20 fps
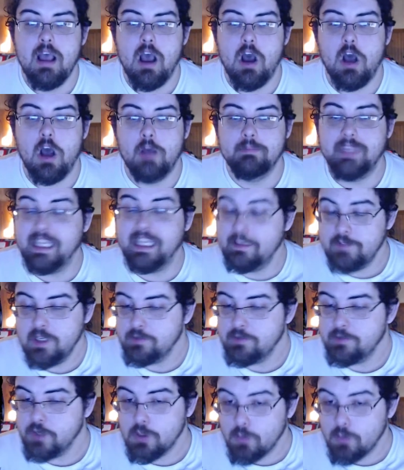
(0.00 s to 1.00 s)
Even if
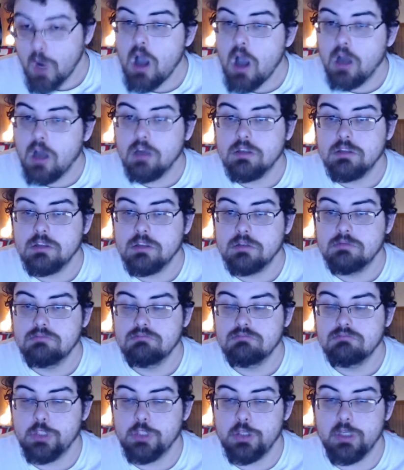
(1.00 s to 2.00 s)
you're wrong,
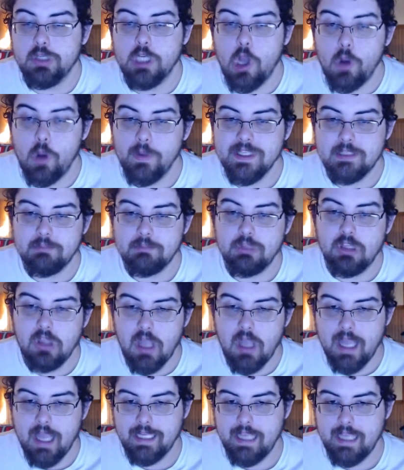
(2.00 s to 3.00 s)
you can always
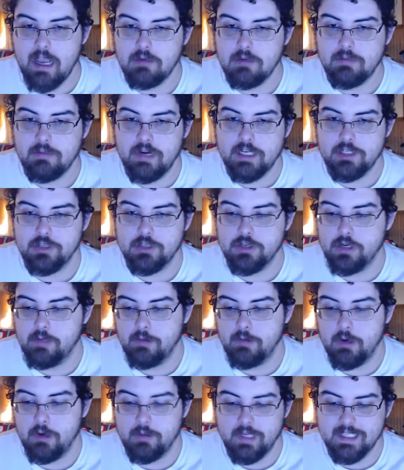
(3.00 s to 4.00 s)
apply counter pressure to your
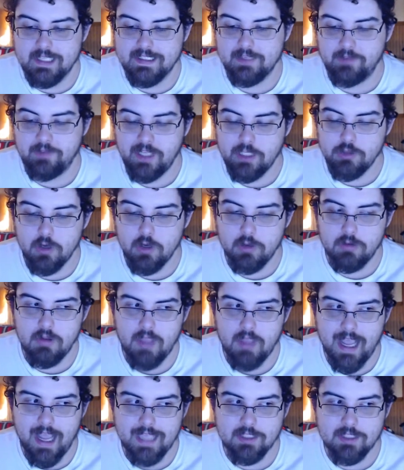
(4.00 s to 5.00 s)
opponent, because if he droned
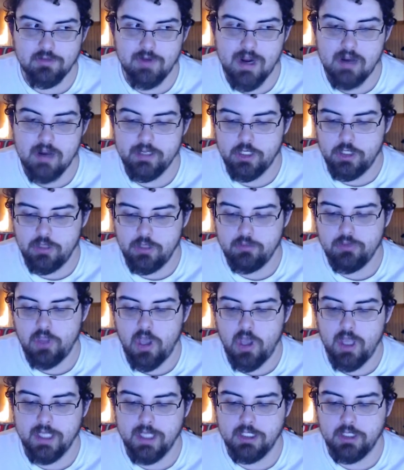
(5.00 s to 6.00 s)
last round and you
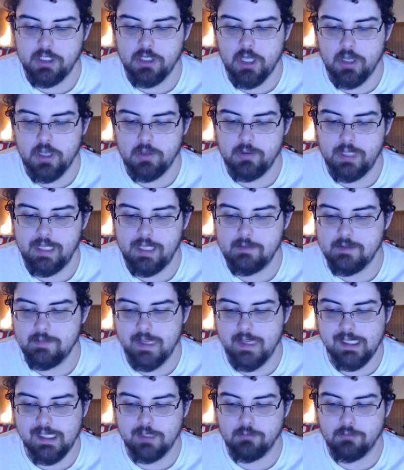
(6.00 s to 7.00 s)
thought, you know, he was
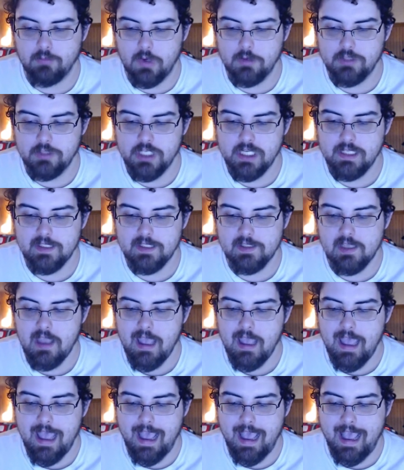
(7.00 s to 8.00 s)
making roaches,
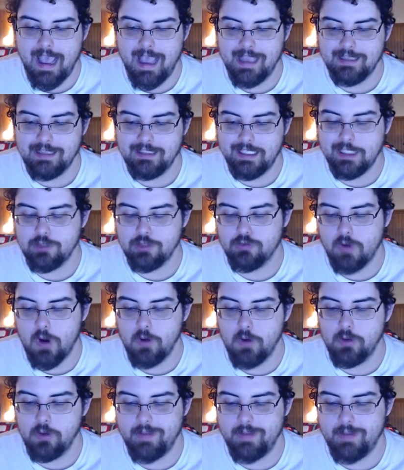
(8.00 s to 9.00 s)
and he
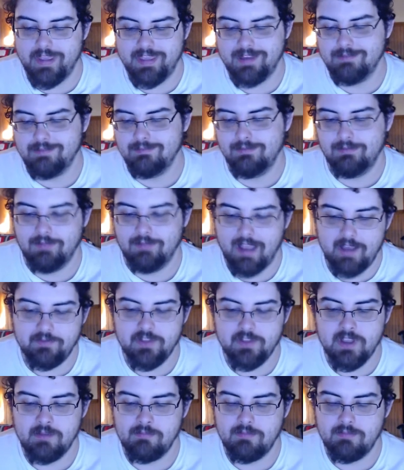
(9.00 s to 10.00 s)
droned but then left
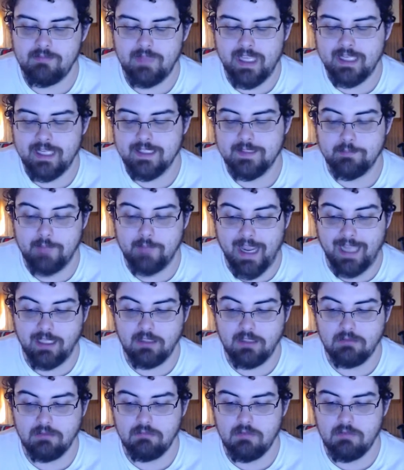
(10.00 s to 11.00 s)
them in his
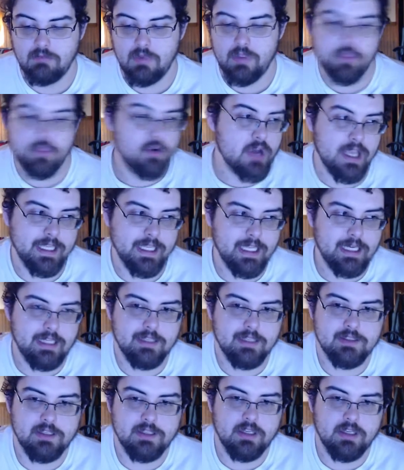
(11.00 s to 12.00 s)
main, they're not getting
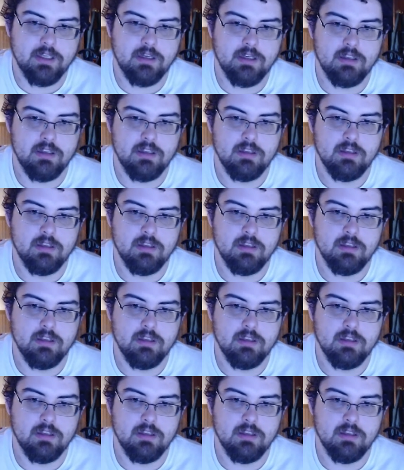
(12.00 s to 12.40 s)
as good a